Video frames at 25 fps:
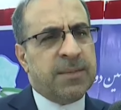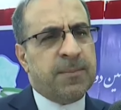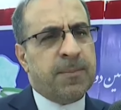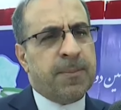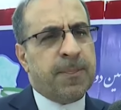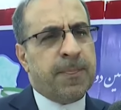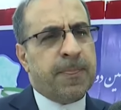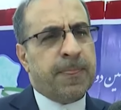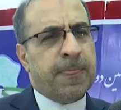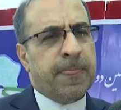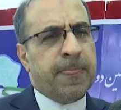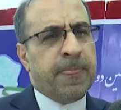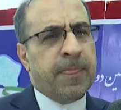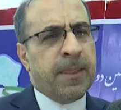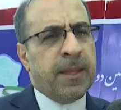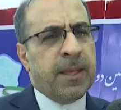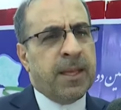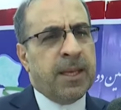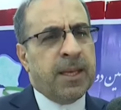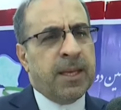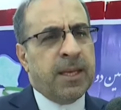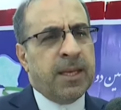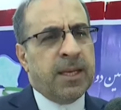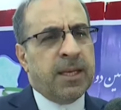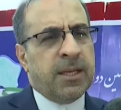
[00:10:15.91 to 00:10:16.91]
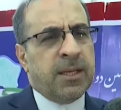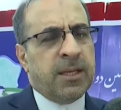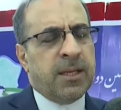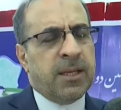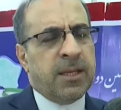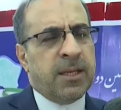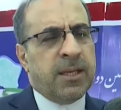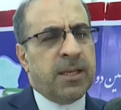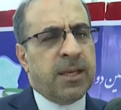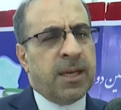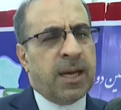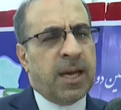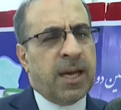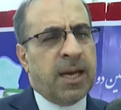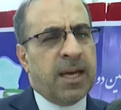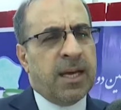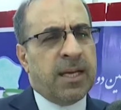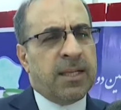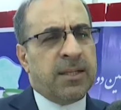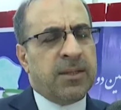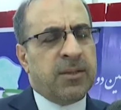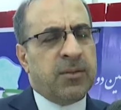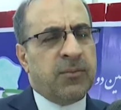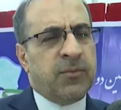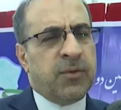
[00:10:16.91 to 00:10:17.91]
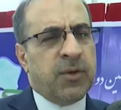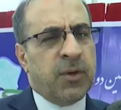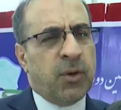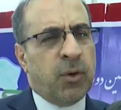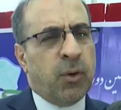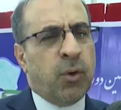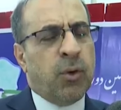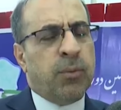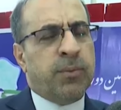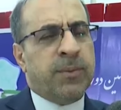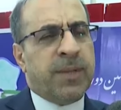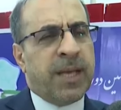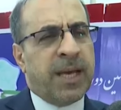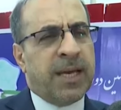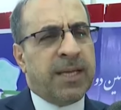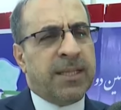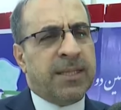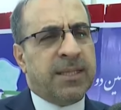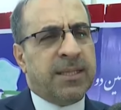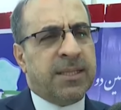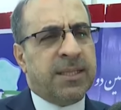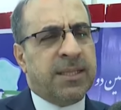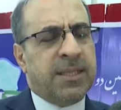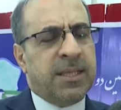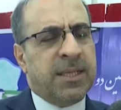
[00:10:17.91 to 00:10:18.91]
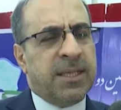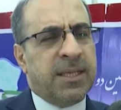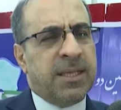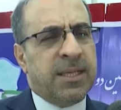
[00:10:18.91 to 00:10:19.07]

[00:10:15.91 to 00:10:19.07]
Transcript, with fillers: uh, and we hope that the,